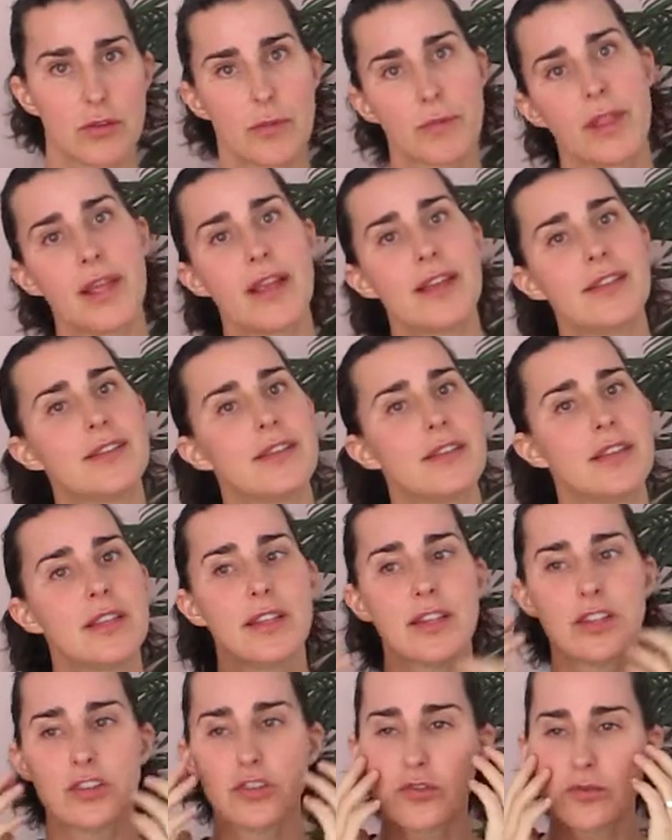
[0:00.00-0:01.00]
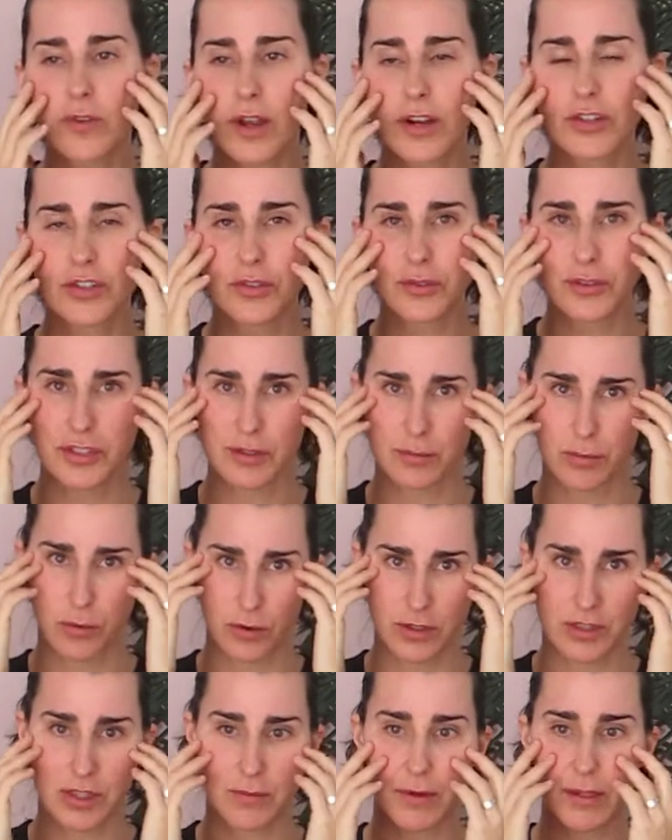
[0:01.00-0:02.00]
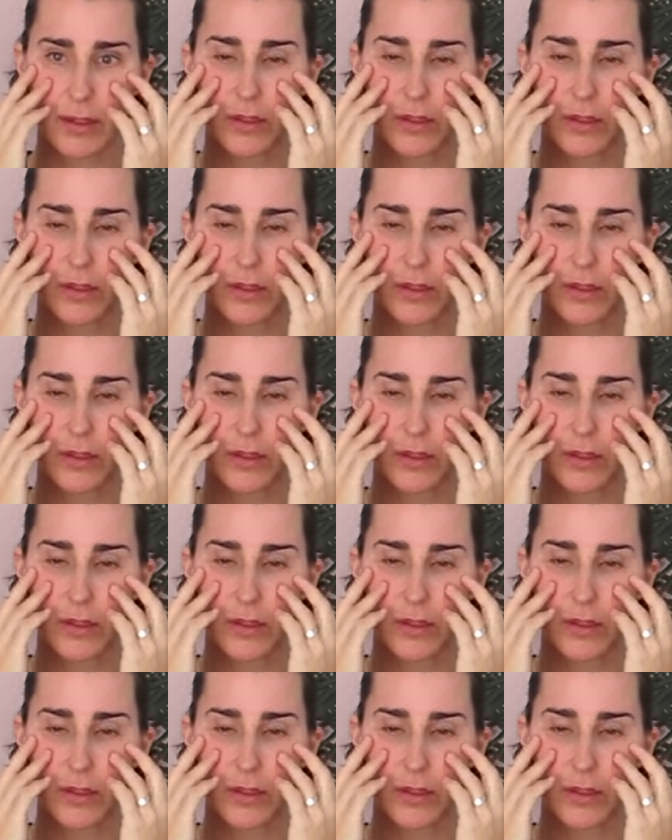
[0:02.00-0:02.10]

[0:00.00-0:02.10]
replace the structural support that we